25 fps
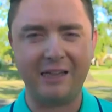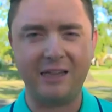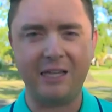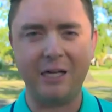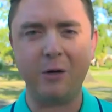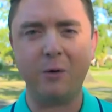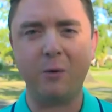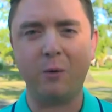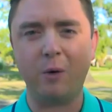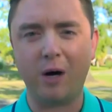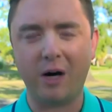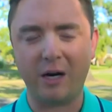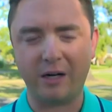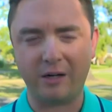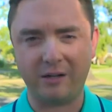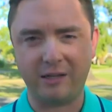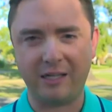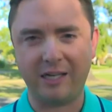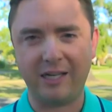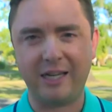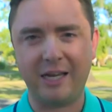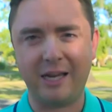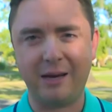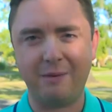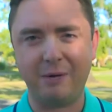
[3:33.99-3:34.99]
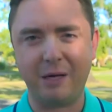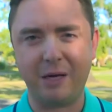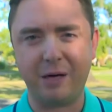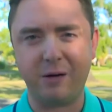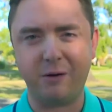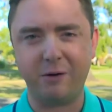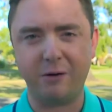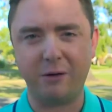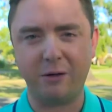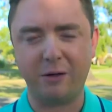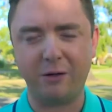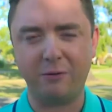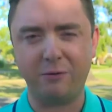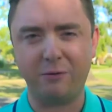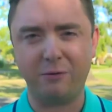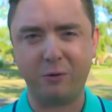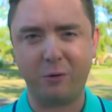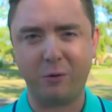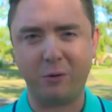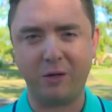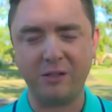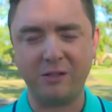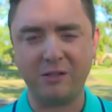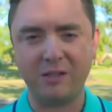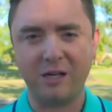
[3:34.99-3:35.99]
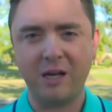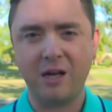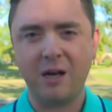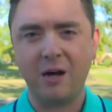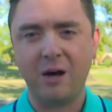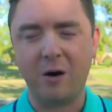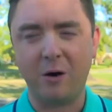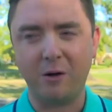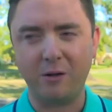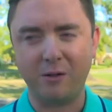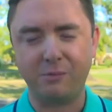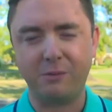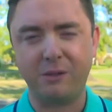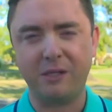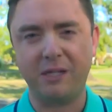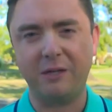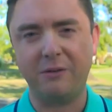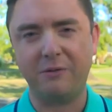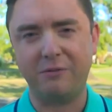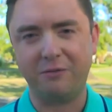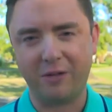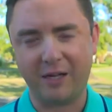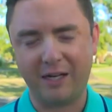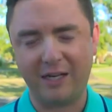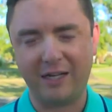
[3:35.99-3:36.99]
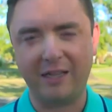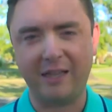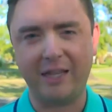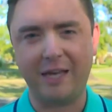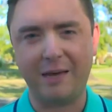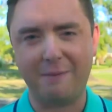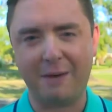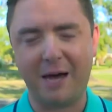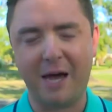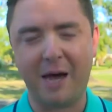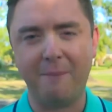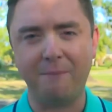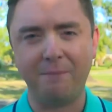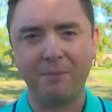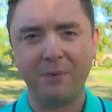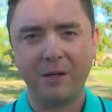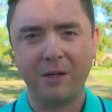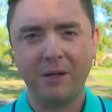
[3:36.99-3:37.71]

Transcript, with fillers: their water that came down during Florence, ultimately flooding them out.